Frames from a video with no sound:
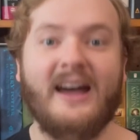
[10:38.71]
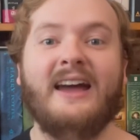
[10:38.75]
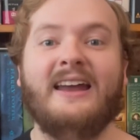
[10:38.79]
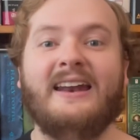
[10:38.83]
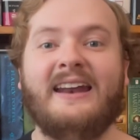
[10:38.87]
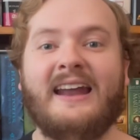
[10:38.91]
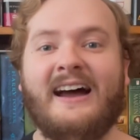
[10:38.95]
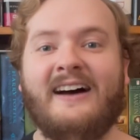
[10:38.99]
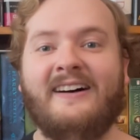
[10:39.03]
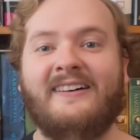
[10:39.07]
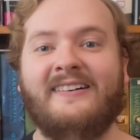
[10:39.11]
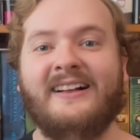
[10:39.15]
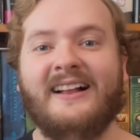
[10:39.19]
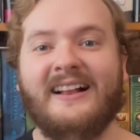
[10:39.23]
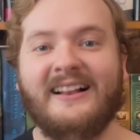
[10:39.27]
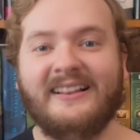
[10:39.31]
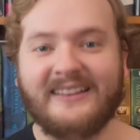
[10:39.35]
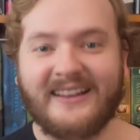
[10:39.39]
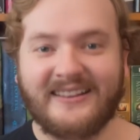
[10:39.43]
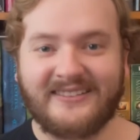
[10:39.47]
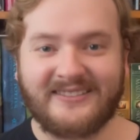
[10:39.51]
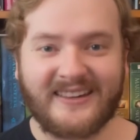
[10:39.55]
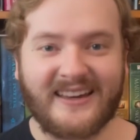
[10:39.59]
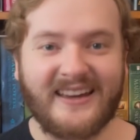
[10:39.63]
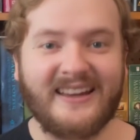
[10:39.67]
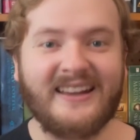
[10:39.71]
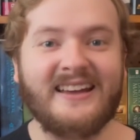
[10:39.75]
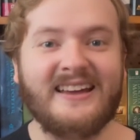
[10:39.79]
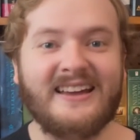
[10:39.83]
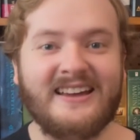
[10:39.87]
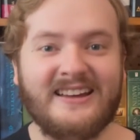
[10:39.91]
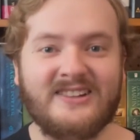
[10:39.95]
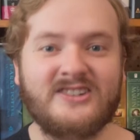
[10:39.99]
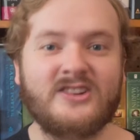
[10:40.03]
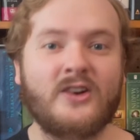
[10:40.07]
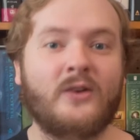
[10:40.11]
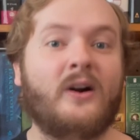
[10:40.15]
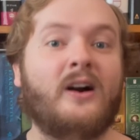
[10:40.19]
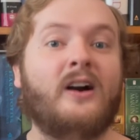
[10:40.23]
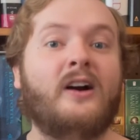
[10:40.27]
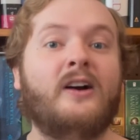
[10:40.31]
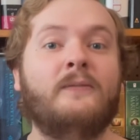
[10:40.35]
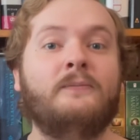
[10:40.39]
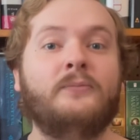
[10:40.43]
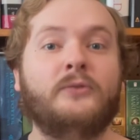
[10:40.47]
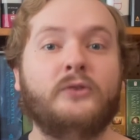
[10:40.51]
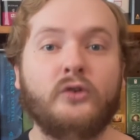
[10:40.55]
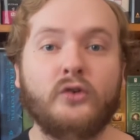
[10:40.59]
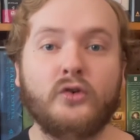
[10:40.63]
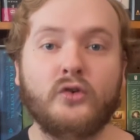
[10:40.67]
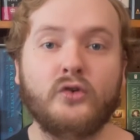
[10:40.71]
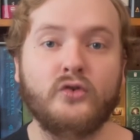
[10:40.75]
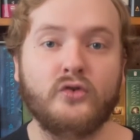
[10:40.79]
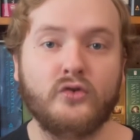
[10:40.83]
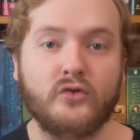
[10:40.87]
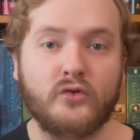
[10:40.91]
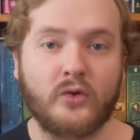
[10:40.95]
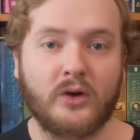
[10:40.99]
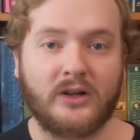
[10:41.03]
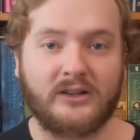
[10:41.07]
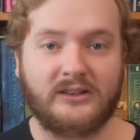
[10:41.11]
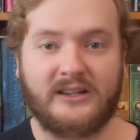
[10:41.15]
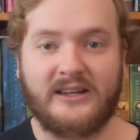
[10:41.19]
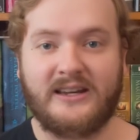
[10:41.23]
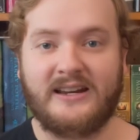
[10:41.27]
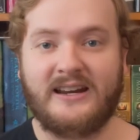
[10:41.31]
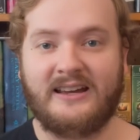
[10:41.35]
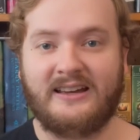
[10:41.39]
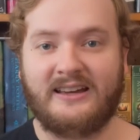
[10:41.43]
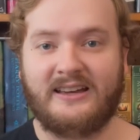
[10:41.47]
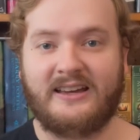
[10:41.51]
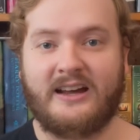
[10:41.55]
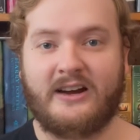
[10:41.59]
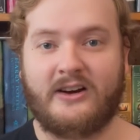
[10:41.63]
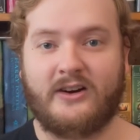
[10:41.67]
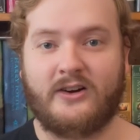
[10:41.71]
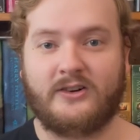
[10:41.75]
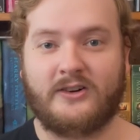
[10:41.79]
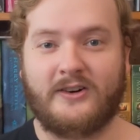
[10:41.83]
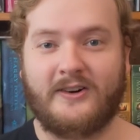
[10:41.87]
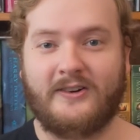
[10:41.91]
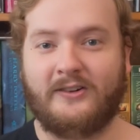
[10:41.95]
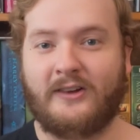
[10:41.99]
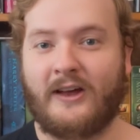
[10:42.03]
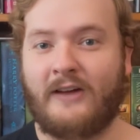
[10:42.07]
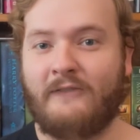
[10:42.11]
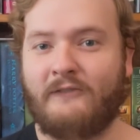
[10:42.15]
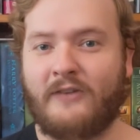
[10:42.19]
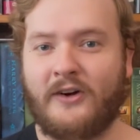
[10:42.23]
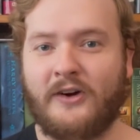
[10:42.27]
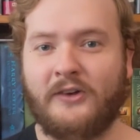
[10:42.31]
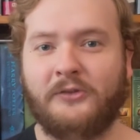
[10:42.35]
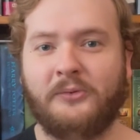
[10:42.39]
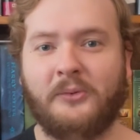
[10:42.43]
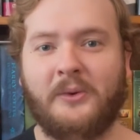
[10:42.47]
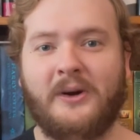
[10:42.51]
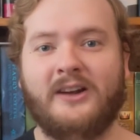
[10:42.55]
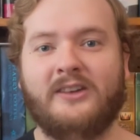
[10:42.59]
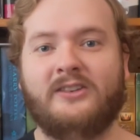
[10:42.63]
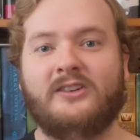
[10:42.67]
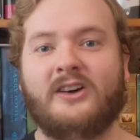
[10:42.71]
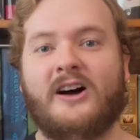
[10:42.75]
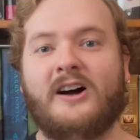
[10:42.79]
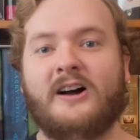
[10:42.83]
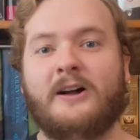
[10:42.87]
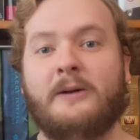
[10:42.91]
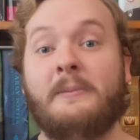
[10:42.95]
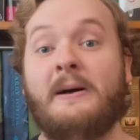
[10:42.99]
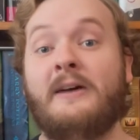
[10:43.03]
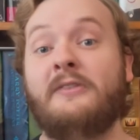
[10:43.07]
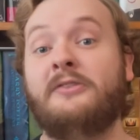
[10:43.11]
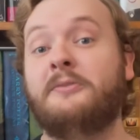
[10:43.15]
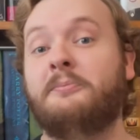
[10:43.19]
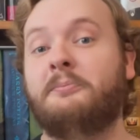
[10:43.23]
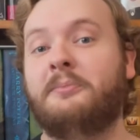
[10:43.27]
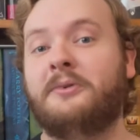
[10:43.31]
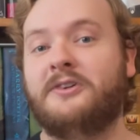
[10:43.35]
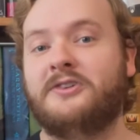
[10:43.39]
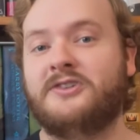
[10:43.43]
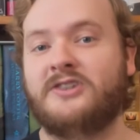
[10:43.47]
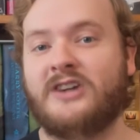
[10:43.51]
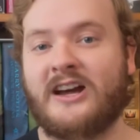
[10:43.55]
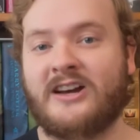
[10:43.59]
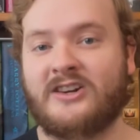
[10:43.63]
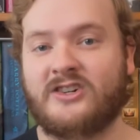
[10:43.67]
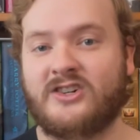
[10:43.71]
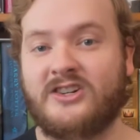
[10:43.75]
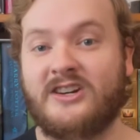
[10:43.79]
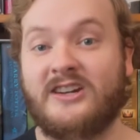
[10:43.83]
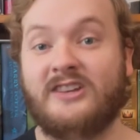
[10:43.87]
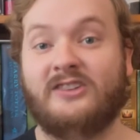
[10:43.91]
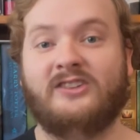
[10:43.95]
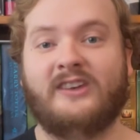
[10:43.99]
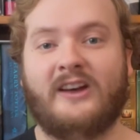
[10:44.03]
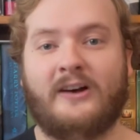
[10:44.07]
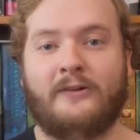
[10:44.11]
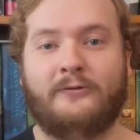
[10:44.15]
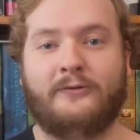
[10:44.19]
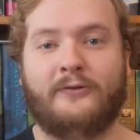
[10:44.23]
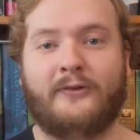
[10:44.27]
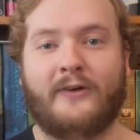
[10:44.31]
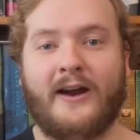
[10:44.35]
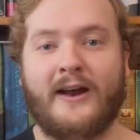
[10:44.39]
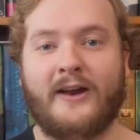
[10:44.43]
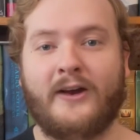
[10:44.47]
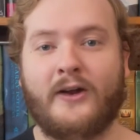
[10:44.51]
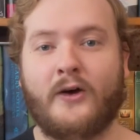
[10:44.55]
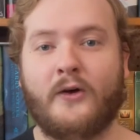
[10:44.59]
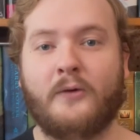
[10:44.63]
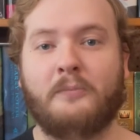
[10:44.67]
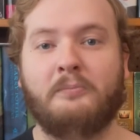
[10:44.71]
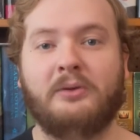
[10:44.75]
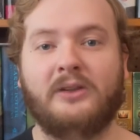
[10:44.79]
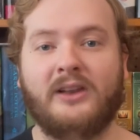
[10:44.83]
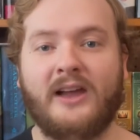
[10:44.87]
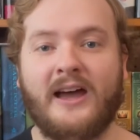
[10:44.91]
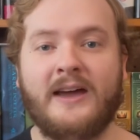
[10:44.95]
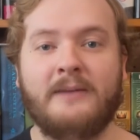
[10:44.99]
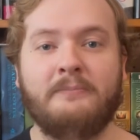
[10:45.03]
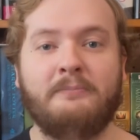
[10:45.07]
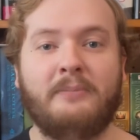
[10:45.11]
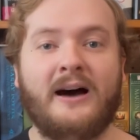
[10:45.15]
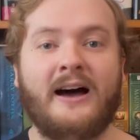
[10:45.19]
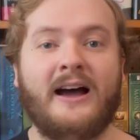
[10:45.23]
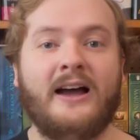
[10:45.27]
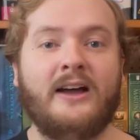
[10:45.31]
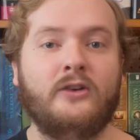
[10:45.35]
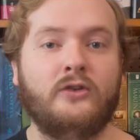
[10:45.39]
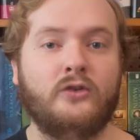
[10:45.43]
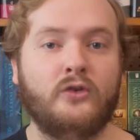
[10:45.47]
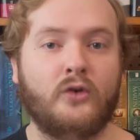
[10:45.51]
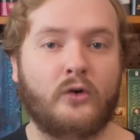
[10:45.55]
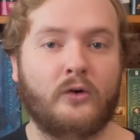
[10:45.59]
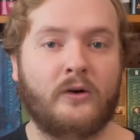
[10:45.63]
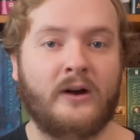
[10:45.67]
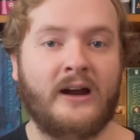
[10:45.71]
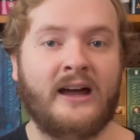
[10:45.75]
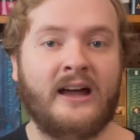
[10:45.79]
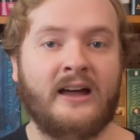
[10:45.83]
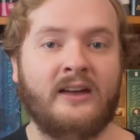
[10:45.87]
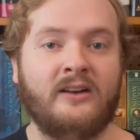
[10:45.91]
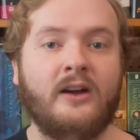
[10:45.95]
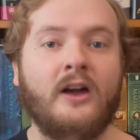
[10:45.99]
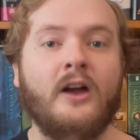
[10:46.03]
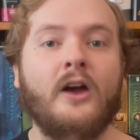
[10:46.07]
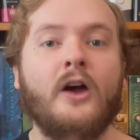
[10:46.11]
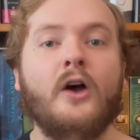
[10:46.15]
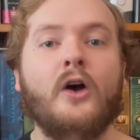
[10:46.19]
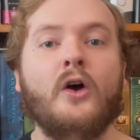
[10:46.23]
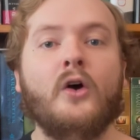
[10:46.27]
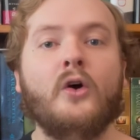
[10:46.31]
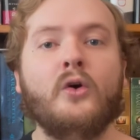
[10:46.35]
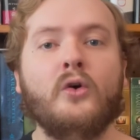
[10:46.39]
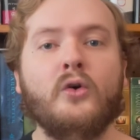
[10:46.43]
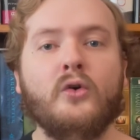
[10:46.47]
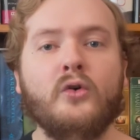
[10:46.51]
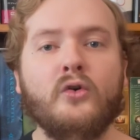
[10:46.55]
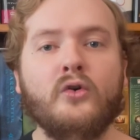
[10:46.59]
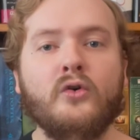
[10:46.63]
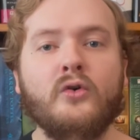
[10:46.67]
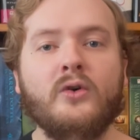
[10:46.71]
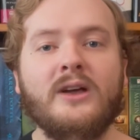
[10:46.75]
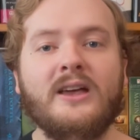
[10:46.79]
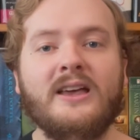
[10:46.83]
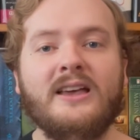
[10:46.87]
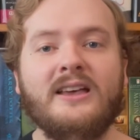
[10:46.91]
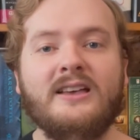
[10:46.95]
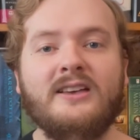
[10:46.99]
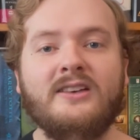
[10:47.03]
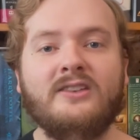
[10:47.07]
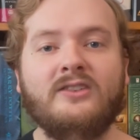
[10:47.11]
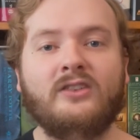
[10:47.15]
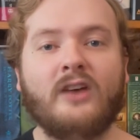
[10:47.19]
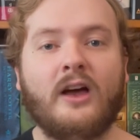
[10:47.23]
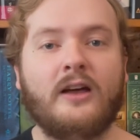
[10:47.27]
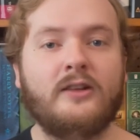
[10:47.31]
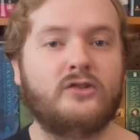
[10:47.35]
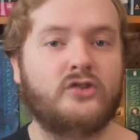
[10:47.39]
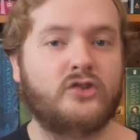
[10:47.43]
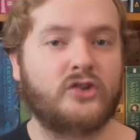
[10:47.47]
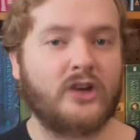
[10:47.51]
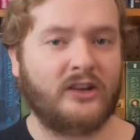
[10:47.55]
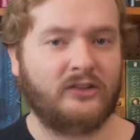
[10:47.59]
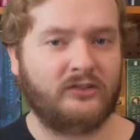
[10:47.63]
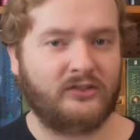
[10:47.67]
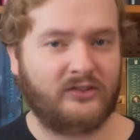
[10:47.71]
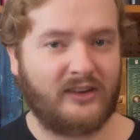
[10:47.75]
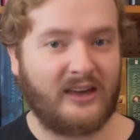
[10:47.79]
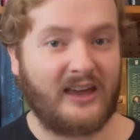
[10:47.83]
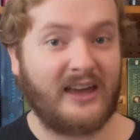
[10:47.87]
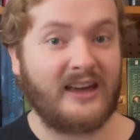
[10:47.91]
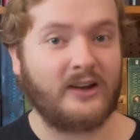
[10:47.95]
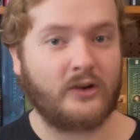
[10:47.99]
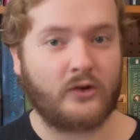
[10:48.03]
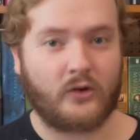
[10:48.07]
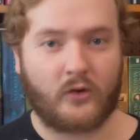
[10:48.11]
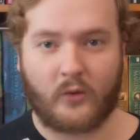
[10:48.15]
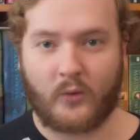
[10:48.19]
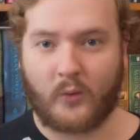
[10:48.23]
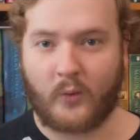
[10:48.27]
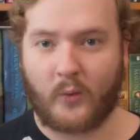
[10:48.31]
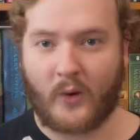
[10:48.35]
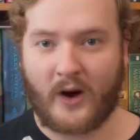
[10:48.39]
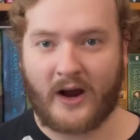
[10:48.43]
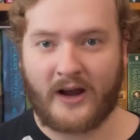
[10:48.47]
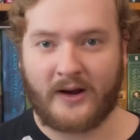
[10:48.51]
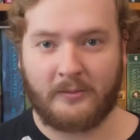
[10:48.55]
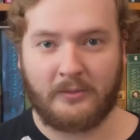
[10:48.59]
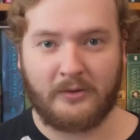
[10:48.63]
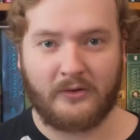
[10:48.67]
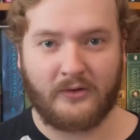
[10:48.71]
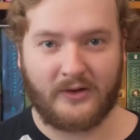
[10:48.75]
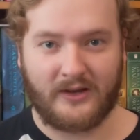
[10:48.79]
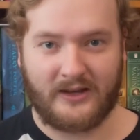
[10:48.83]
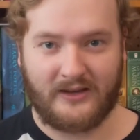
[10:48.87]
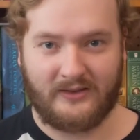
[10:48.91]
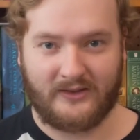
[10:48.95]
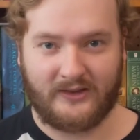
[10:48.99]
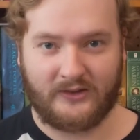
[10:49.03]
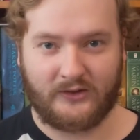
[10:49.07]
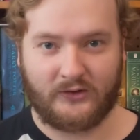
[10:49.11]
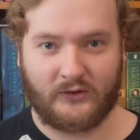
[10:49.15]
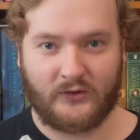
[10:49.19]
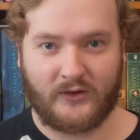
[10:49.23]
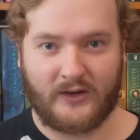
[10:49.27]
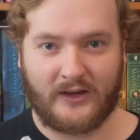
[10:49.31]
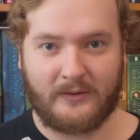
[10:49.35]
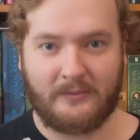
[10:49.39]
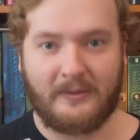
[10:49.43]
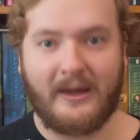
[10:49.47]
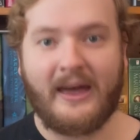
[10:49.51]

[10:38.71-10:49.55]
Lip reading: Now, let's get into our two leading characters. I first want to talk about the projectionist Alfredo, played by Noret, who is just incredible in this film.